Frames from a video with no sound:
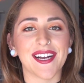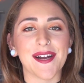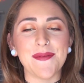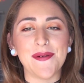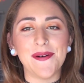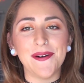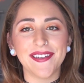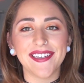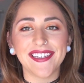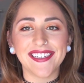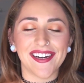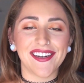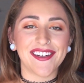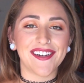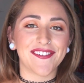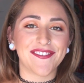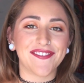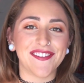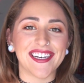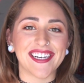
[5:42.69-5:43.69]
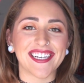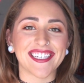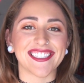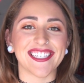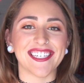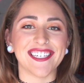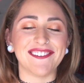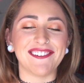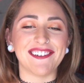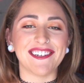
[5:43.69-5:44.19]
I'm holding down your foot because
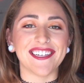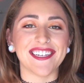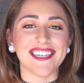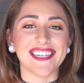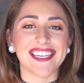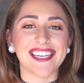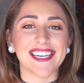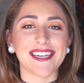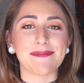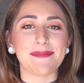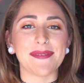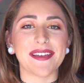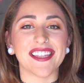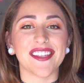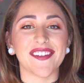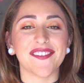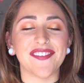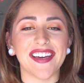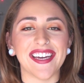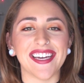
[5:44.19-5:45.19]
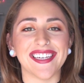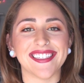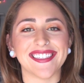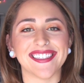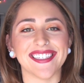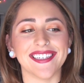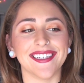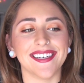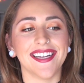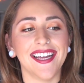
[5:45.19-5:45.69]
I don't want you to kick me in the face.
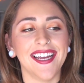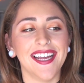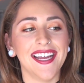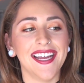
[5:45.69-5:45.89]
And